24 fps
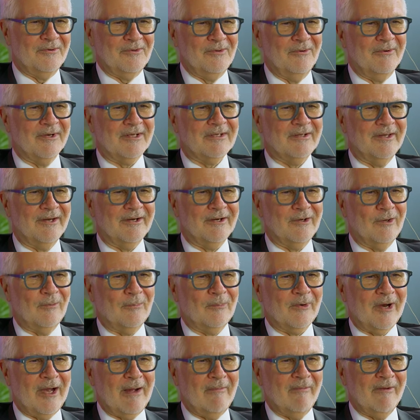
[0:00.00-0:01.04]
to a clinical
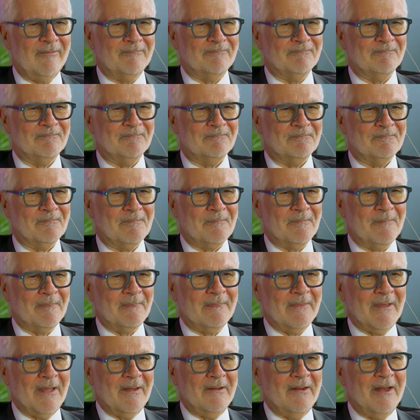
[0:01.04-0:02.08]
problem.
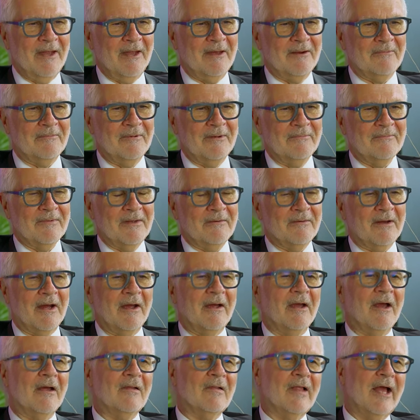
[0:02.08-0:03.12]
And I,
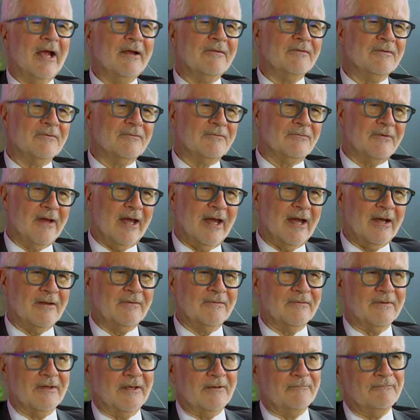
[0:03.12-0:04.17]
I, like the fact
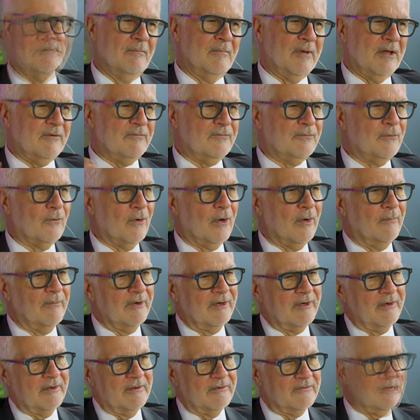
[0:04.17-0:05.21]
that
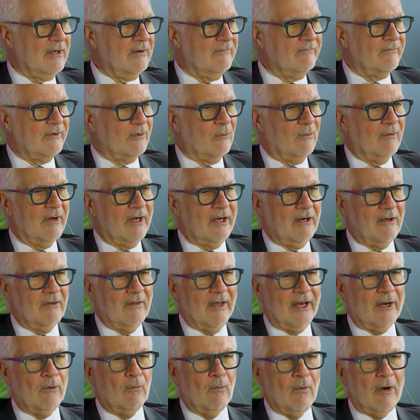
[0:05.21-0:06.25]
metformin is given away
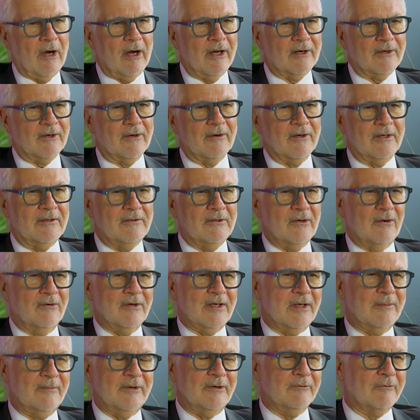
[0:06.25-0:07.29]
like water. And don't
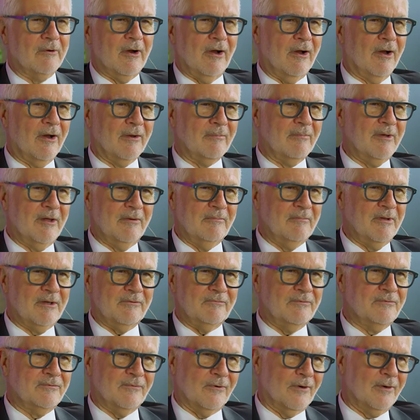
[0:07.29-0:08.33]
get me wrong,
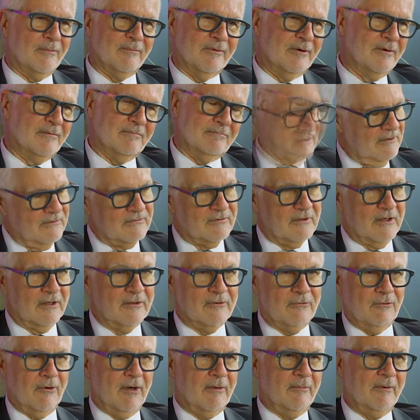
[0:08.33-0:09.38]
metformin is an
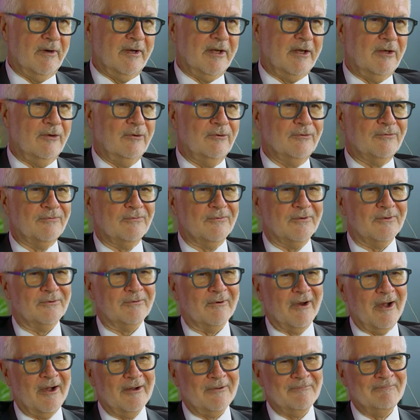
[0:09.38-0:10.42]
incredibly useful
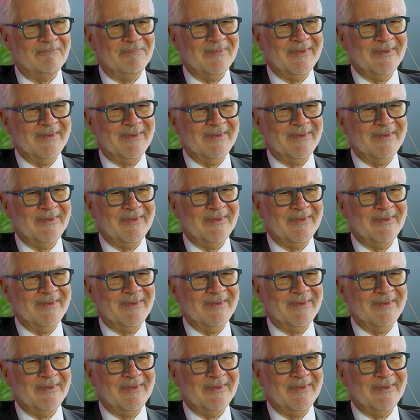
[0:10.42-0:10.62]
drug.